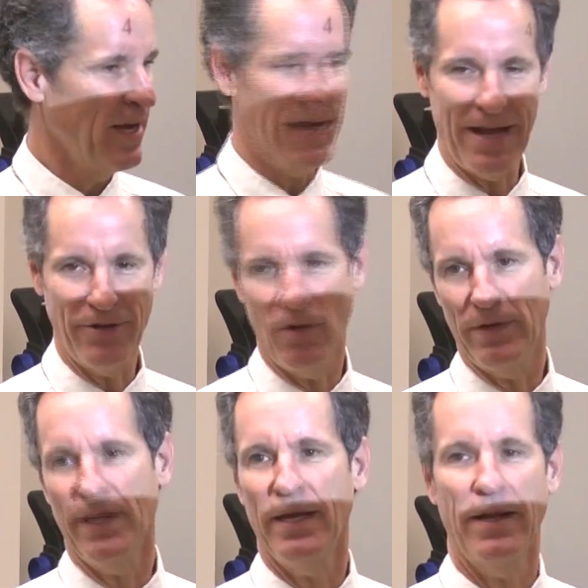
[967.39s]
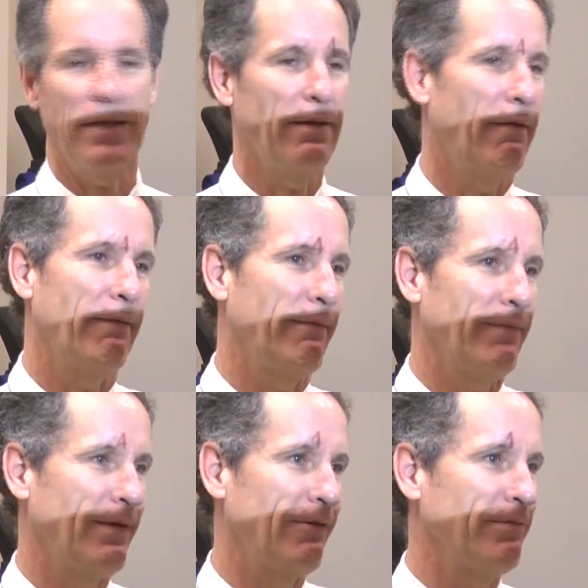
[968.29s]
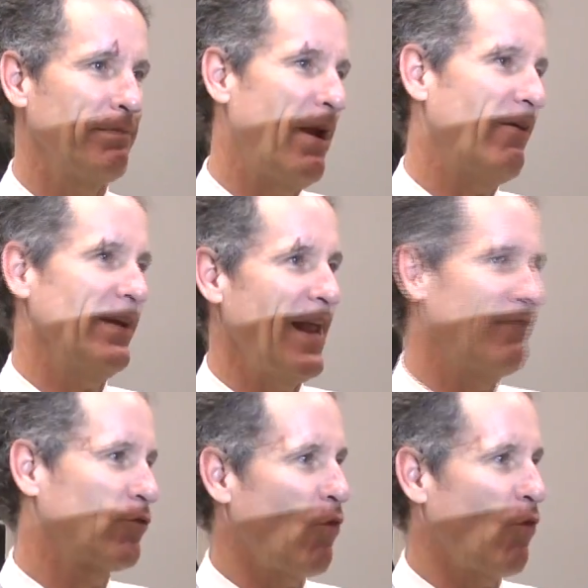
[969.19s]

And I don't need, you know, he was married and have